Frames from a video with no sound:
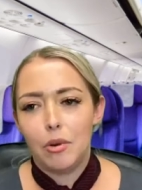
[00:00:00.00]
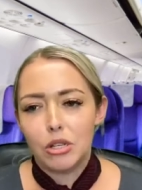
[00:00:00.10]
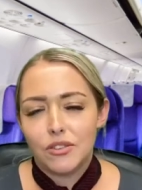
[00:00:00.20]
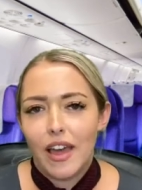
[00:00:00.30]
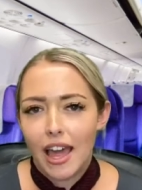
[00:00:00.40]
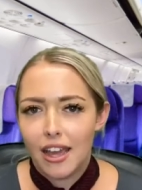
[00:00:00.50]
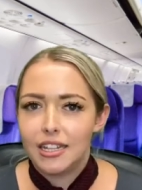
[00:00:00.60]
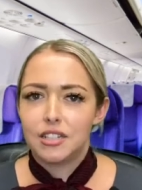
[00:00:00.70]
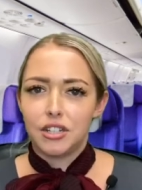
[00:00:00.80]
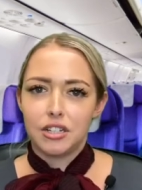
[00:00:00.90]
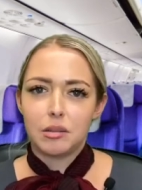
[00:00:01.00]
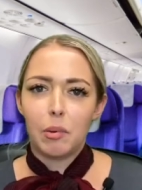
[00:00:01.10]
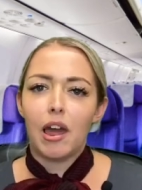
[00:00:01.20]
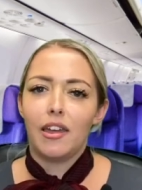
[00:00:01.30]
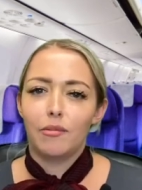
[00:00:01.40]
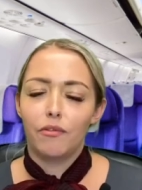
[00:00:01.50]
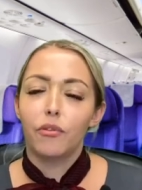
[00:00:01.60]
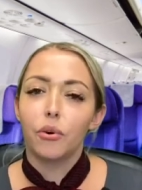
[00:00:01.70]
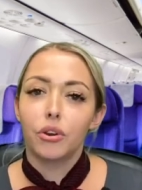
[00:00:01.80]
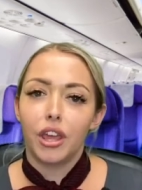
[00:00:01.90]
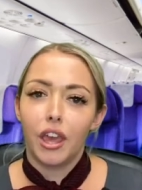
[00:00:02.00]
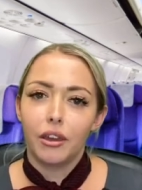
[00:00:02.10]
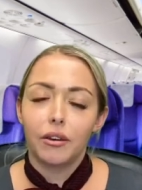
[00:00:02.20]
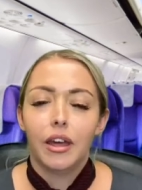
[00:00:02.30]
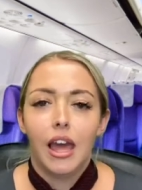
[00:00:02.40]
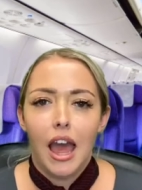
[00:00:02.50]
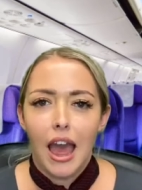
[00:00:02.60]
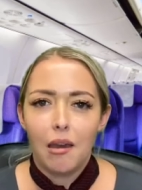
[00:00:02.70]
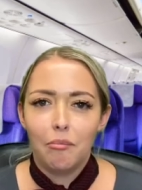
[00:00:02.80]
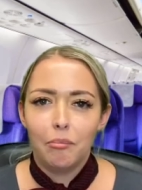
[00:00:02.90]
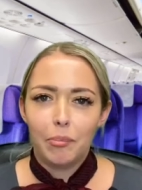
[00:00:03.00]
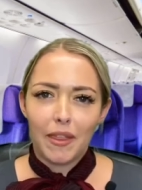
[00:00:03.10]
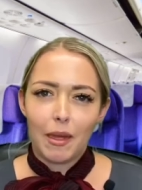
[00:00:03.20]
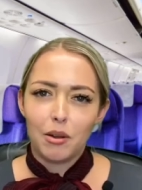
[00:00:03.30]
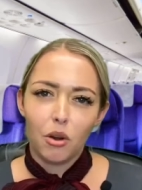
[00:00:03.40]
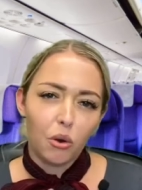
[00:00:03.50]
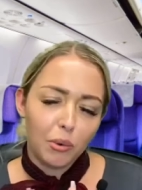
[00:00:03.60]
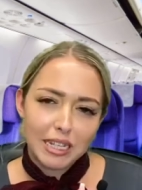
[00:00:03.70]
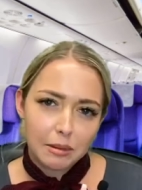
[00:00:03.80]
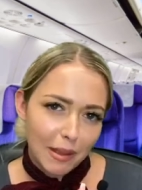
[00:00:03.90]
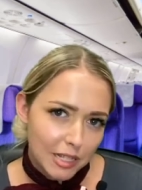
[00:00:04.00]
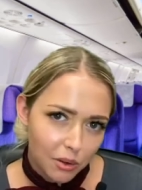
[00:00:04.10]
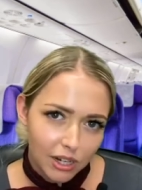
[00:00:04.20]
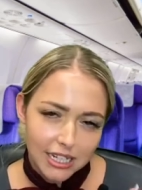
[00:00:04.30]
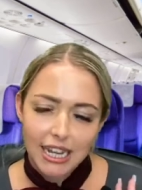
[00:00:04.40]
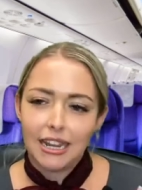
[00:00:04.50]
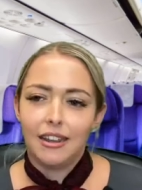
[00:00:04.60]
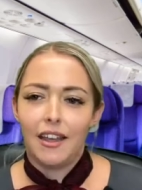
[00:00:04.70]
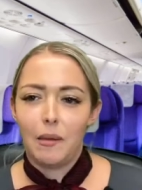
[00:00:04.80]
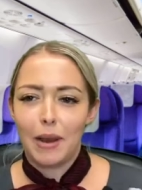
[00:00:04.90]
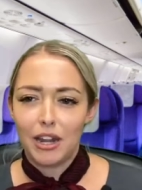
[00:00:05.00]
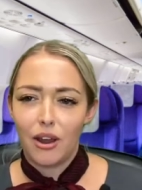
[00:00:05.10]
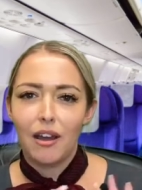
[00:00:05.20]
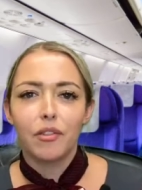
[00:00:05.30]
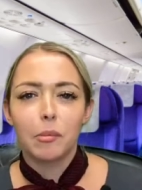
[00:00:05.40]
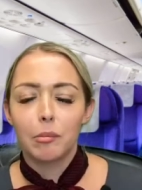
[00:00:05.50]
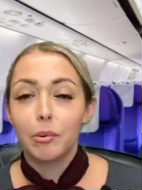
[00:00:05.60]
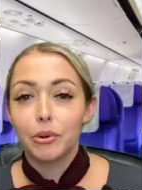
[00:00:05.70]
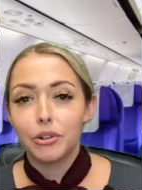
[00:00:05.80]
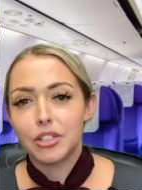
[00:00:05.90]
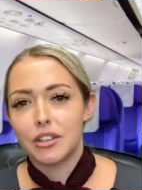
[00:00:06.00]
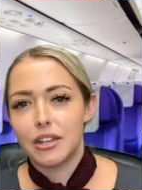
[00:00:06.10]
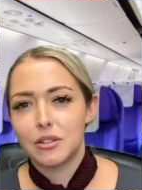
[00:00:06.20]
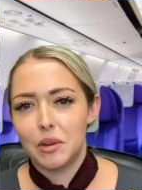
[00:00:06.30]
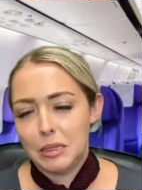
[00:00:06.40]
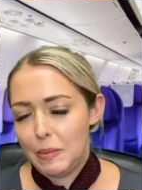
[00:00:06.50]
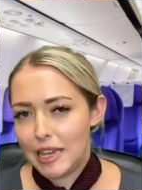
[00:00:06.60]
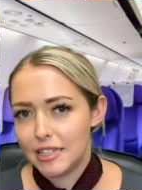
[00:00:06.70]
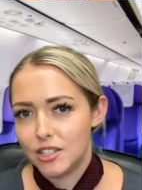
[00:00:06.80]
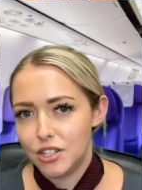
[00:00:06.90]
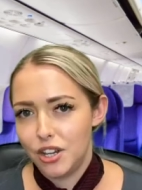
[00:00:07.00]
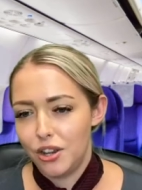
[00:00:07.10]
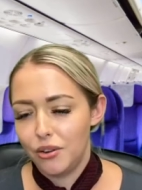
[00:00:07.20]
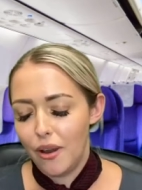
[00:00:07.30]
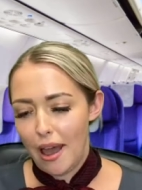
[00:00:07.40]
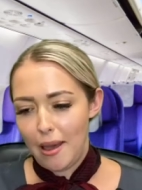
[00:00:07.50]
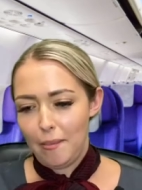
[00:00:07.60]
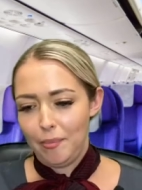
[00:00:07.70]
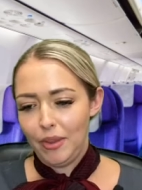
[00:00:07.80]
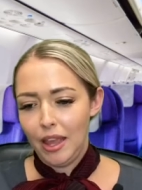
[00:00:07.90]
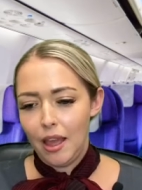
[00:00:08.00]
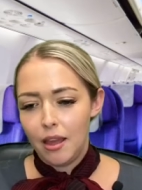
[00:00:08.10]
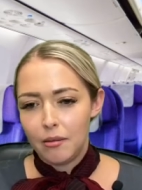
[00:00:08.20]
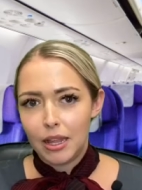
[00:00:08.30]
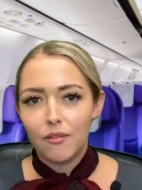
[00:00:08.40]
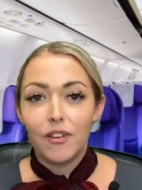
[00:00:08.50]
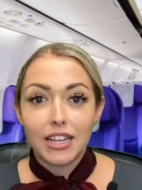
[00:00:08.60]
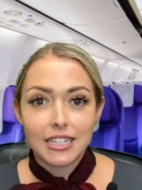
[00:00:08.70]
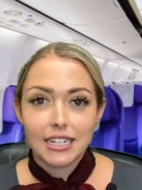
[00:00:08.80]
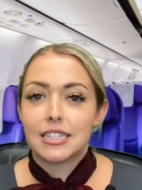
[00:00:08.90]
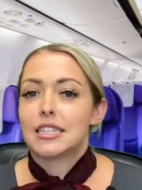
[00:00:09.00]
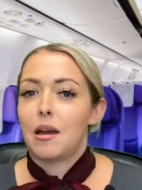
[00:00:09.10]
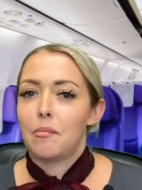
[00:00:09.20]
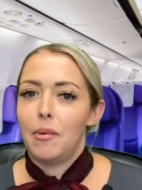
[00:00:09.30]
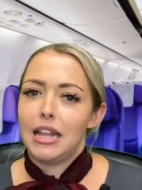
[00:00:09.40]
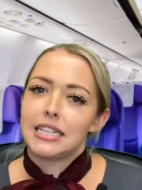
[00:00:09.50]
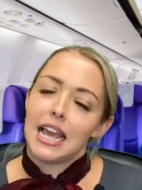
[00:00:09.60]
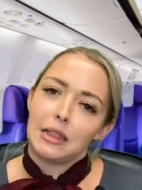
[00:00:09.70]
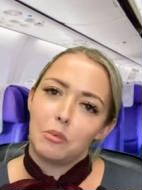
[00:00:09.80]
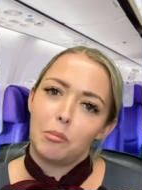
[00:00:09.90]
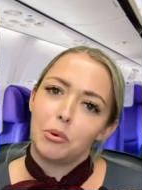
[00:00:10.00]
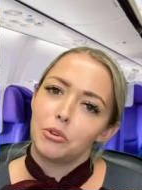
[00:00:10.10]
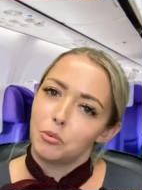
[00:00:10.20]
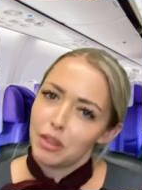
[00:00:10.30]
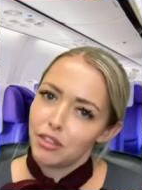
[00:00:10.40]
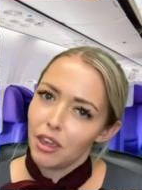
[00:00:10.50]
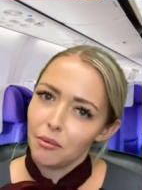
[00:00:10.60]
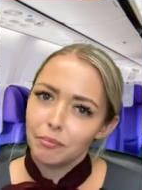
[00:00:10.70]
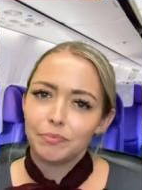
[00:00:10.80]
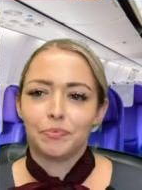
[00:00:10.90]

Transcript: Lots of airlines do supply them for you. But they're not always the best quality and they might not have them on board, so it's always best to invest in some and take them on board with you.